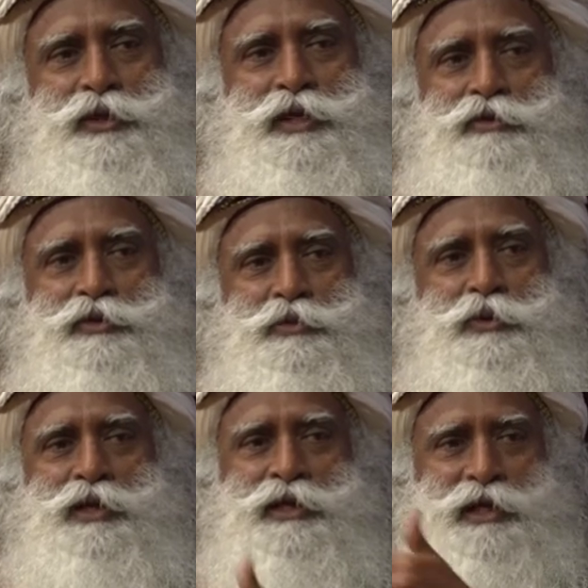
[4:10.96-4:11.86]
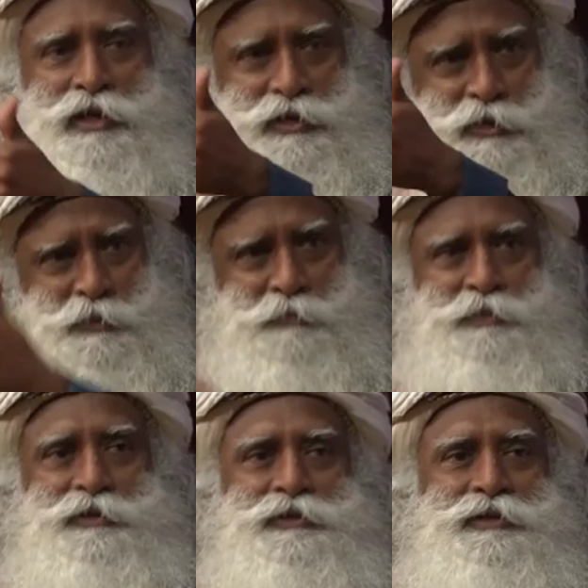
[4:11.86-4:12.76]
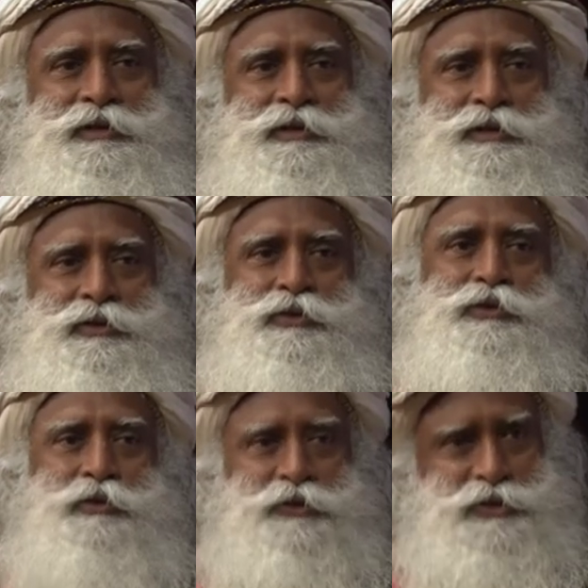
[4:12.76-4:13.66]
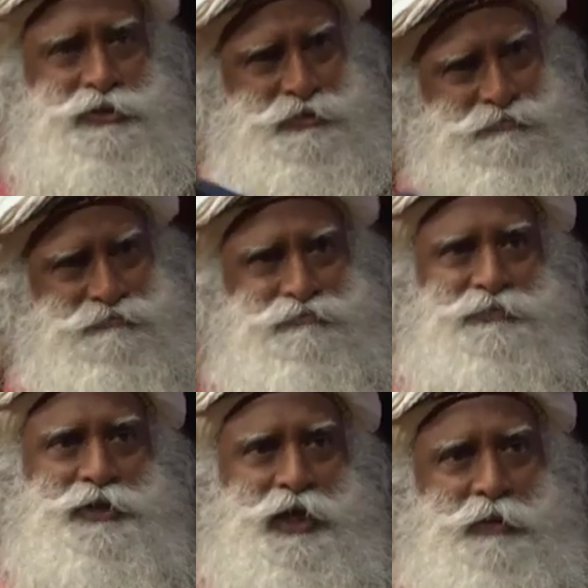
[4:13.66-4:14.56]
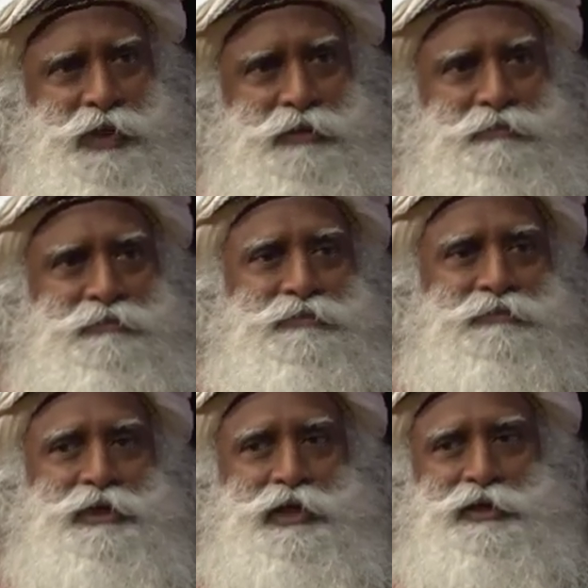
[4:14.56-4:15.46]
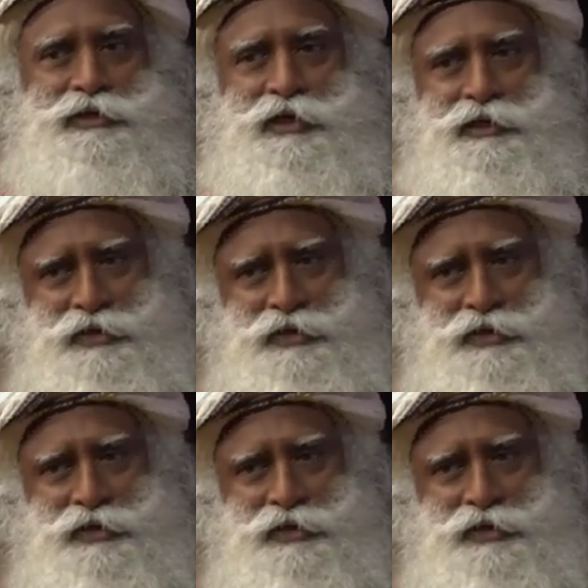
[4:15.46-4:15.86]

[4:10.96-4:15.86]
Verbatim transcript: take your sword and kill hundred people. You're going to just take away millions at a